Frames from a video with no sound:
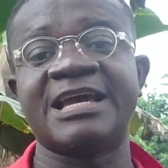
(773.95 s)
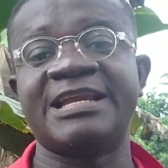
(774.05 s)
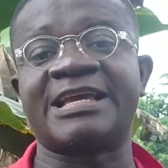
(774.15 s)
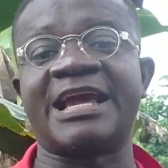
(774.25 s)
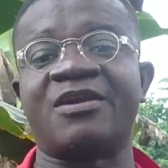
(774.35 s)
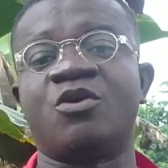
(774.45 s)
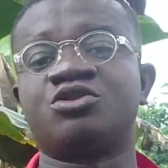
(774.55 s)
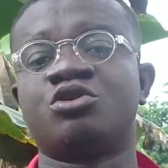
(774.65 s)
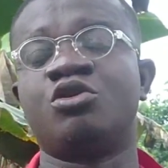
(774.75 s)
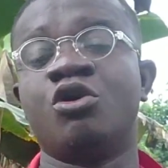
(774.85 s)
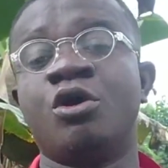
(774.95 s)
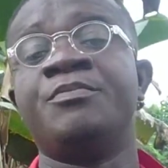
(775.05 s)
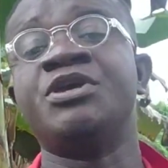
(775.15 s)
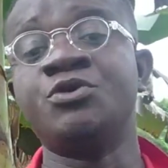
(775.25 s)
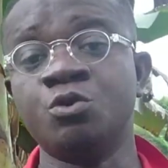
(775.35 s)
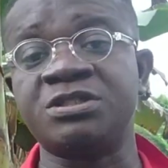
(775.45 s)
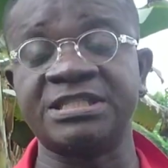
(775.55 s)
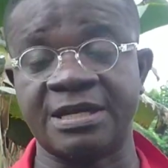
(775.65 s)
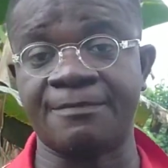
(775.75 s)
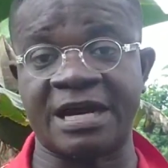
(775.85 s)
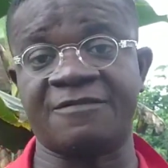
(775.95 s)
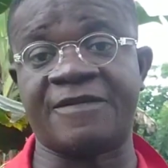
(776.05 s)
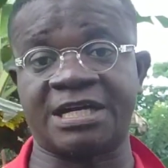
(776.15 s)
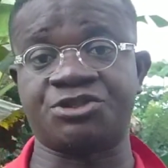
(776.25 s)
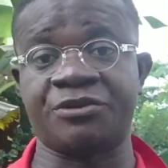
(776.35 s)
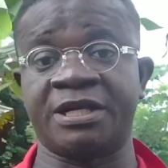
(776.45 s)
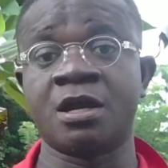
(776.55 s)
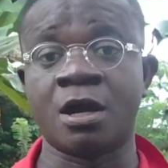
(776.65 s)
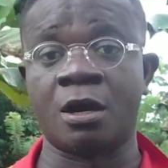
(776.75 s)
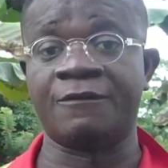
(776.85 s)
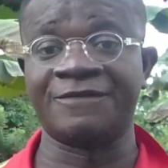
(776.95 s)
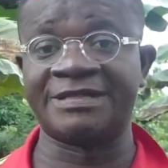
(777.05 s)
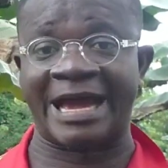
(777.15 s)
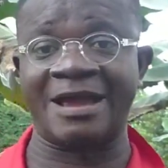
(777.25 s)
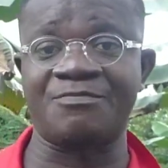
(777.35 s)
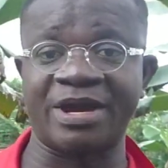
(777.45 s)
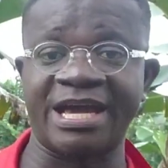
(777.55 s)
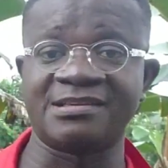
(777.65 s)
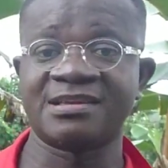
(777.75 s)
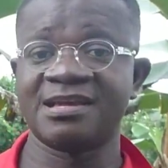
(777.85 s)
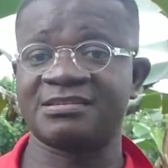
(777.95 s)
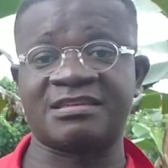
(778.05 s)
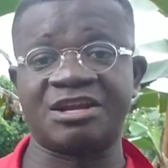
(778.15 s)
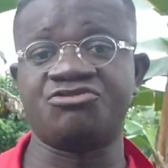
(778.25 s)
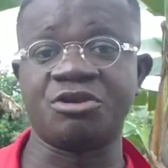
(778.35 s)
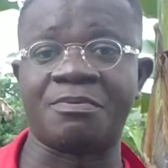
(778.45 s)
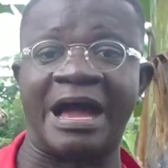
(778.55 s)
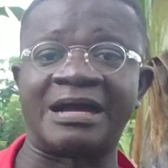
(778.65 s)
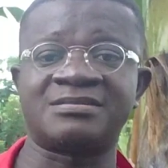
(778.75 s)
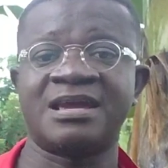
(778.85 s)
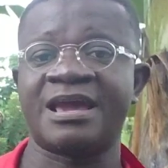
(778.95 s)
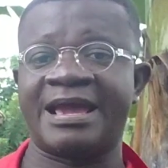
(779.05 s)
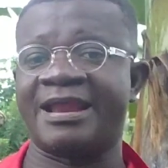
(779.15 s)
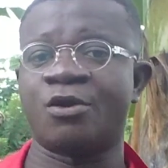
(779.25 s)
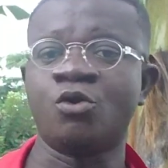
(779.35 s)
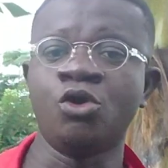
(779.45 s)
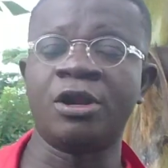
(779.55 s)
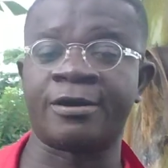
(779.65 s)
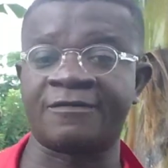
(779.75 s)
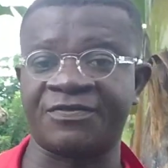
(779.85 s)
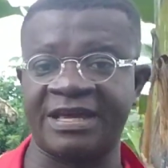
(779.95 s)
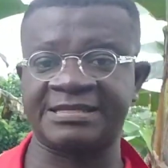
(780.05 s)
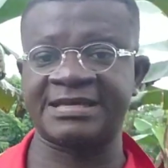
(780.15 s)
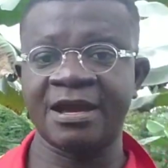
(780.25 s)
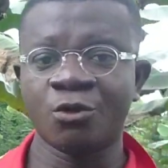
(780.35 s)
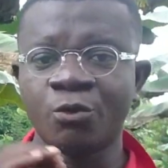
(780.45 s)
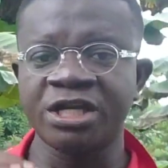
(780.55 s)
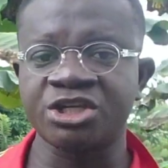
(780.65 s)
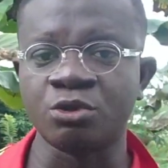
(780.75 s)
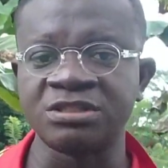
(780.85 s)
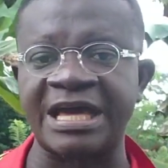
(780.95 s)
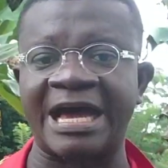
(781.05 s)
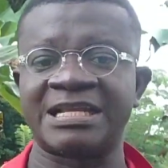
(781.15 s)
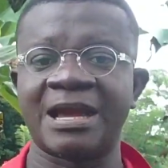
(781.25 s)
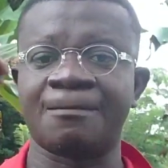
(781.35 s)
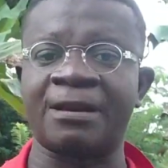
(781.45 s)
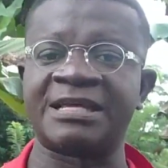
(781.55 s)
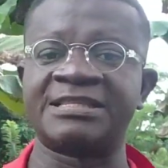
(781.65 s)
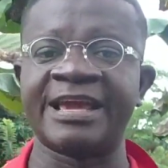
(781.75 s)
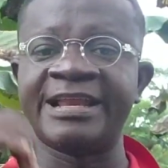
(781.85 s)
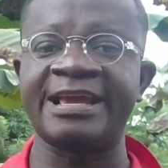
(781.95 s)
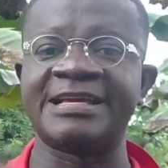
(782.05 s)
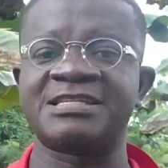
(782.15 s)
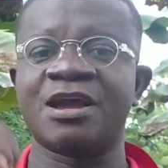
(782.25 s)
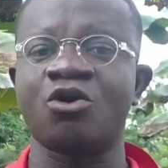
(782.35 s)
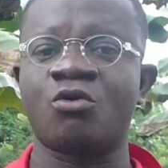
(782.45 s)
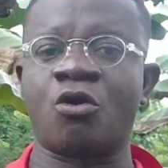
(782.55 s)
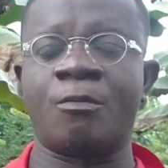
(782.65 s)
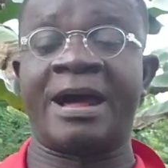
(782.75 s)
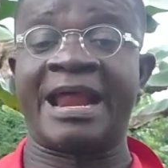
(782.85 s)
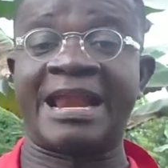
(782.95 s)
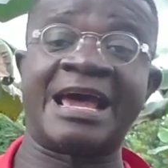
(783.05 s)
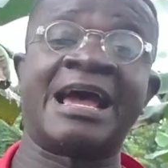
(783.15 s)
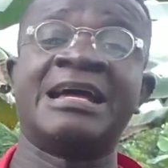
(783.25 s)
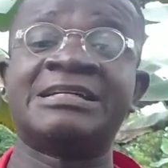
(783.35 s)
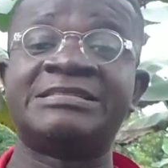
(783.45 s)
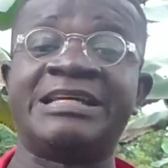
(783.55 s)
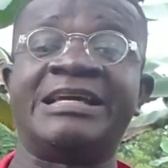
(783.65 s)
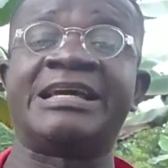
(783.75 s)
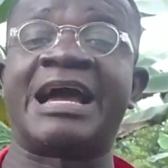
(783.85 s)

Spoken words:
They can also be used in the manufacturing of diapers, sanitary pads, and a whole lot of things, which shows that plantain is, or banana, they